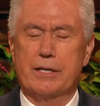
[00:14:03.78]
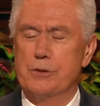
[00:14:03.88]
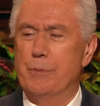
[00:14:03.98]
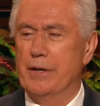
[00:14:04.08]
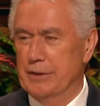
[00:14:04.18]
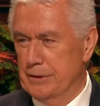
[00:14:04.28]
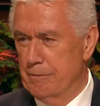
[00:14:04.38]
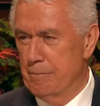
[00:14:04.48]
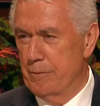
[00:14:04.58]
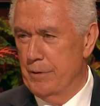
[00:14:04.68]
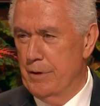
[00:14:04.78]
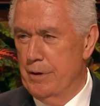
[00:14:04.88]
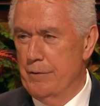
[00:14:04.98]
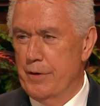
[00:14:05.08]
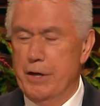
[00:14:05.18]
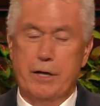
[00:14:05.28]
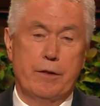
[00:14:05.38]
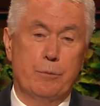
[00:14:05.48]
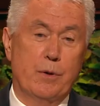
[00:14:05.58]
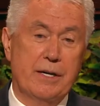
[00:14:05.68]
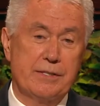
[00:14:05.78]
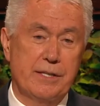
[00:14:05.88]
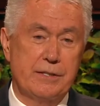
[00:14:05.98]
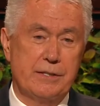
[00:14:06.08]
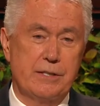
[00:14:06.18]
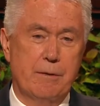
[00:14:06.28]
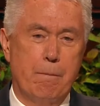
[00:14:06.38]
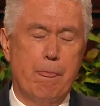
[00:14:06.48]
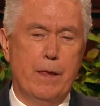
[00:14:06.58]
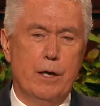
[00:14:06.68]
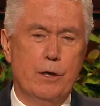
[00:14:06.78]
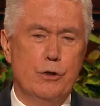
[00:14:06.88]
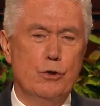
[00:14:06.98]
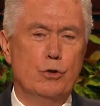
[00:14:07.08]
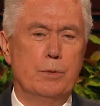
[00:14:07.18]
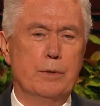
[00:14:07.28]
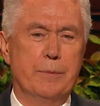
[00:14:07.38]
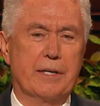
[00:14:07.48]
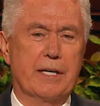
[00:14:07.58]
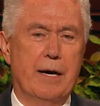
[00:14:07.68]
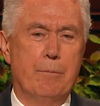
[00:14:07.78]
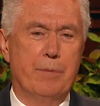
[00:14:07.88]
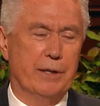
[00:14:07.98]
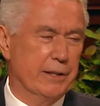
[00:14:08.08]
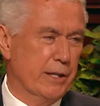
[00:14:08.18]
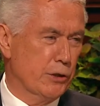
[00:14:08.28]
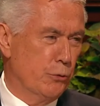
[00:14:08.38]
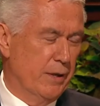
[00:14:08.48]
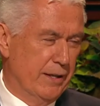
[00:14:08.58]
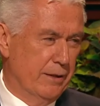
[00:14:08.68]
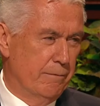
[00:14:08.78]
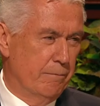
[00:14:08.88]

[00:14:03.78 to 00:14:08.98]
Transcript: us better. And in the process, you will become better as well.